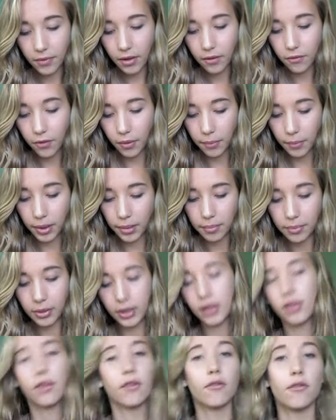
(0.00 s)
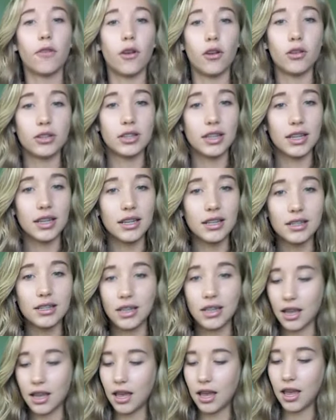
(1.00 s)
from Maybelline The Falsies.
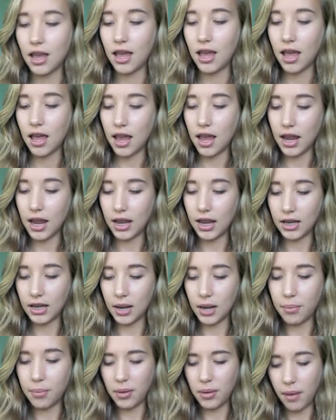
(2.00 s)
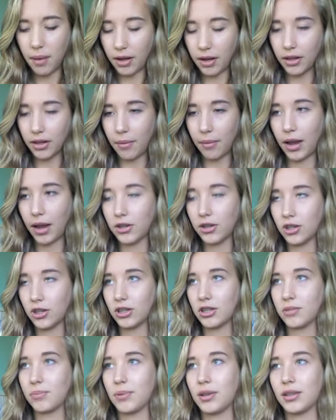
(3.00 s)
And I put it back in the packaging
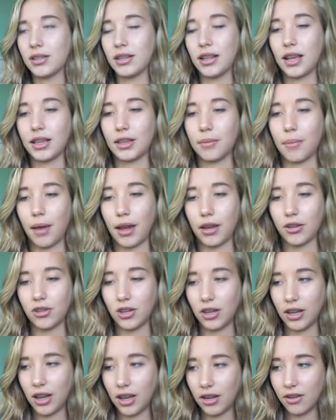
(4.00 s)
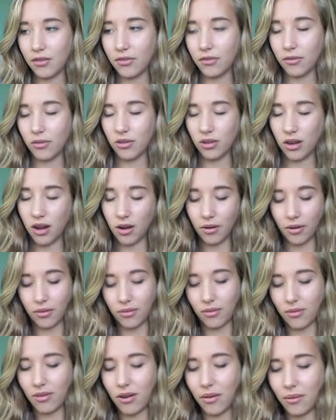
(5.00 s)
just because I like the packaging kind of. Or not,
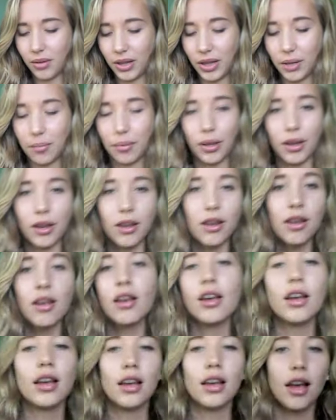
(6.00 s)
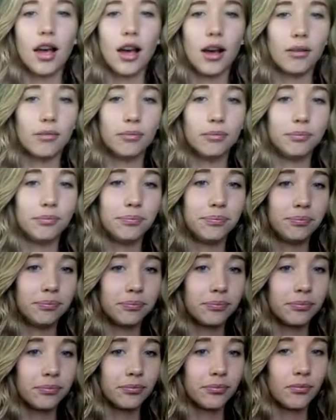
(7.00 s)
not really, but... Um,
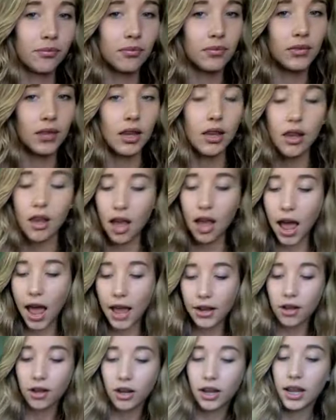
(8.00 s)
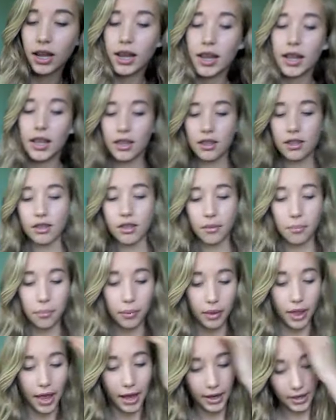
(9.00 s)
I got it in the
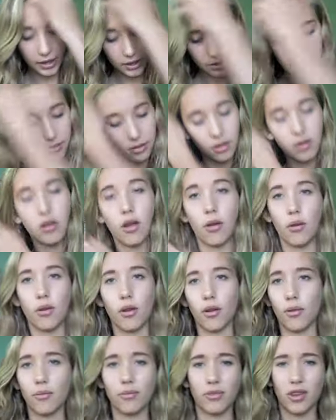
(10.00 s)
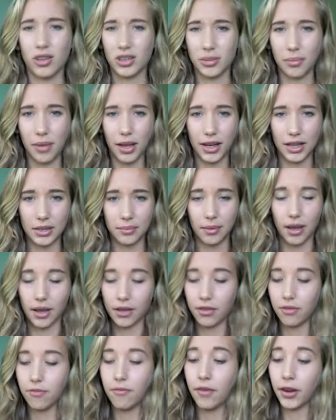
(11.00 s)
blackest, no, no, not the blackest black,
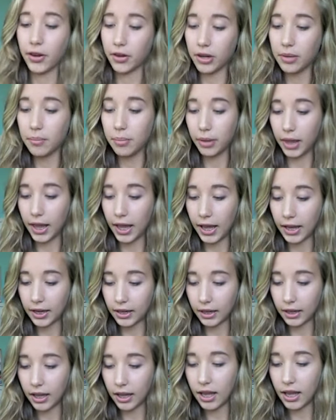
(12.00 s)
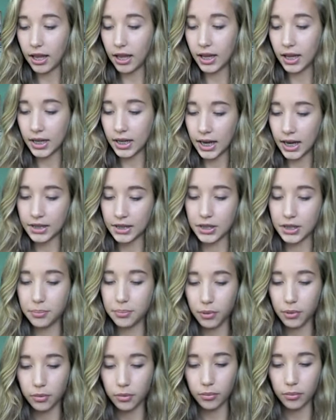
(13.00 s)
very black, and it has a
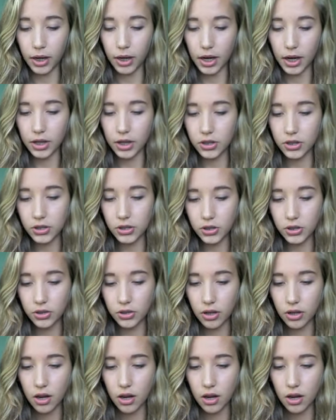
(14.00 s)
spoon brush,